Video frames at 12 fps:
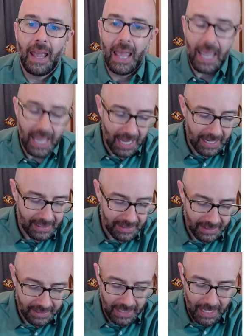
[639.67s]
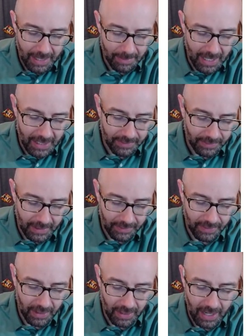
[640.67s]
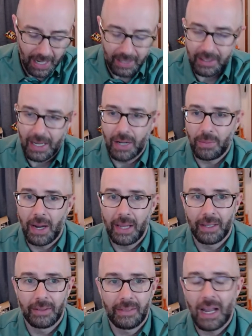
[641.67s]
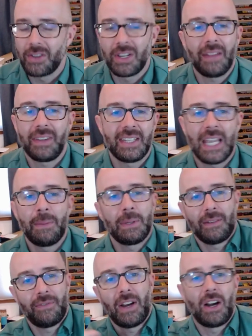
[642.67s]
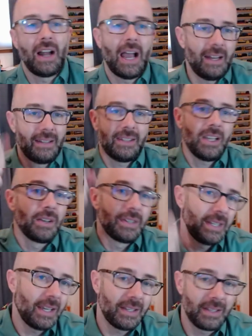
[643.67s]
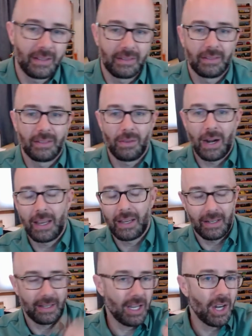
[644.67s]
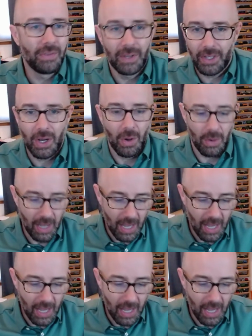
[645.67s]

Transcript: and is the same as in Fahrenheit and Rankine. Now, it's not the same as in Fahrenheit and Celsius and Rankine and Kelvin, no.